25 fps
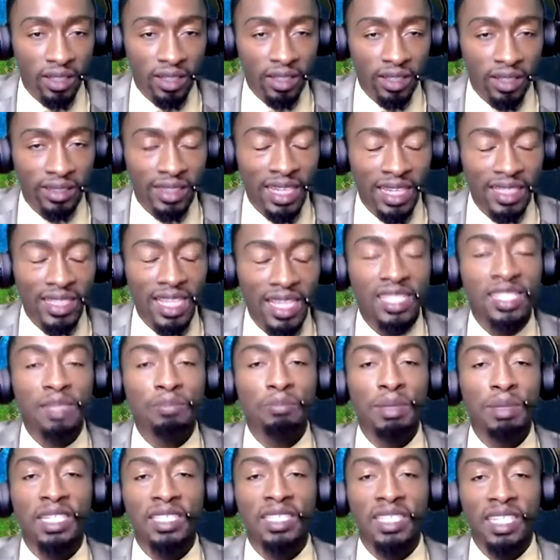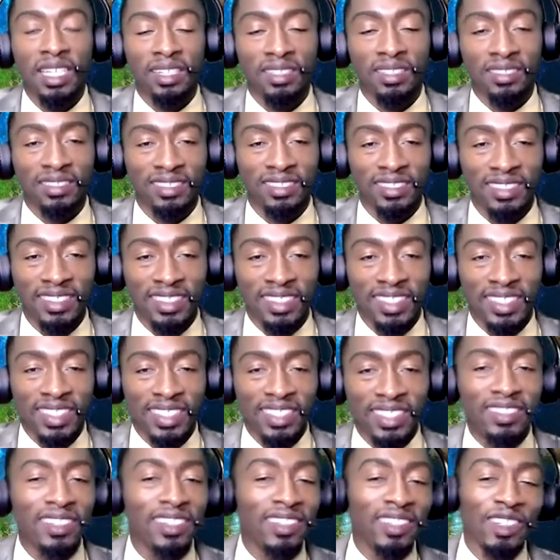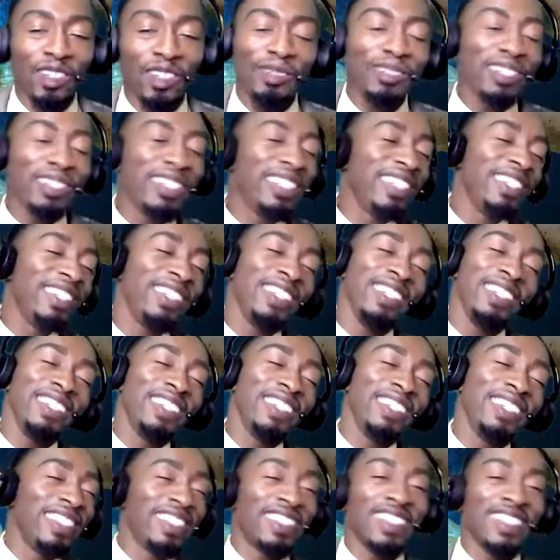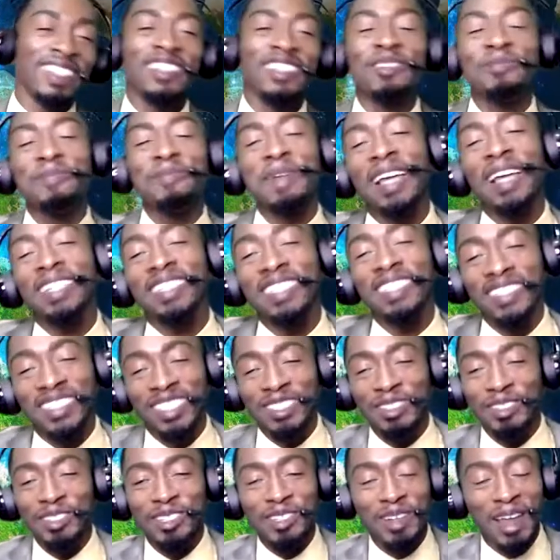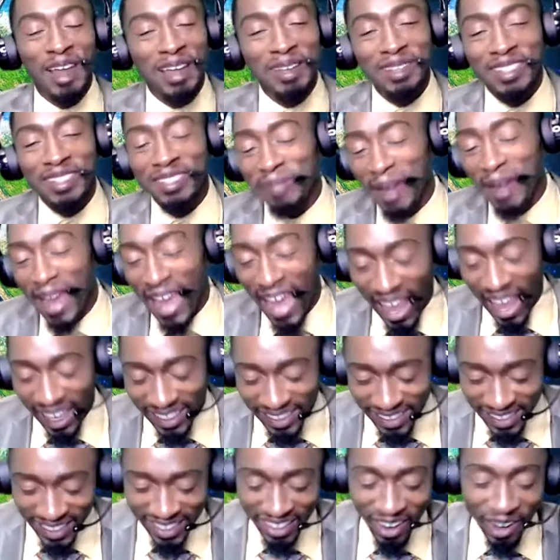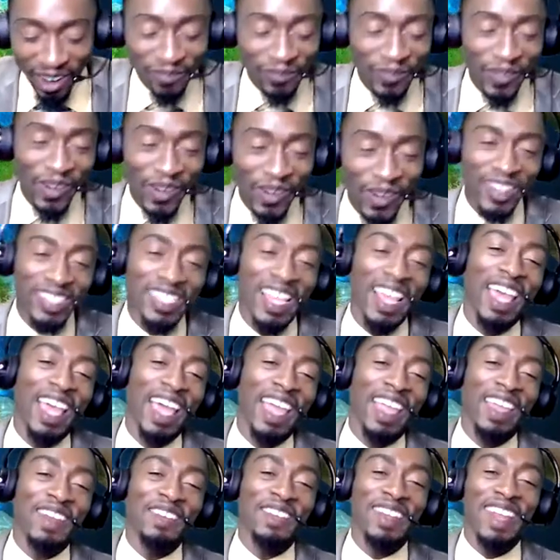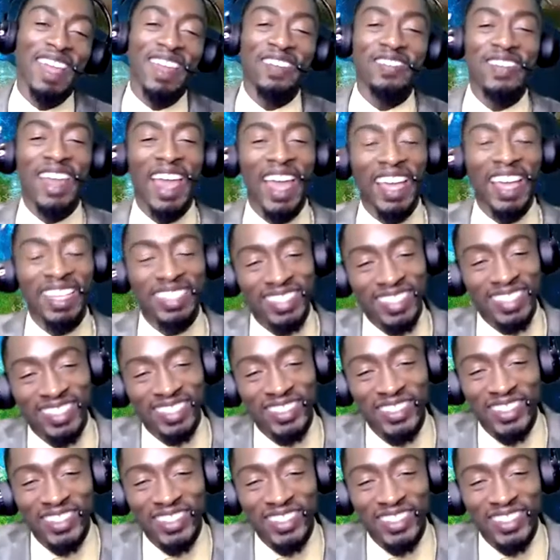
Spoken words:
that's a big deal. No, listen, don't pay attention to my accent. Of course, I have an heavy accent,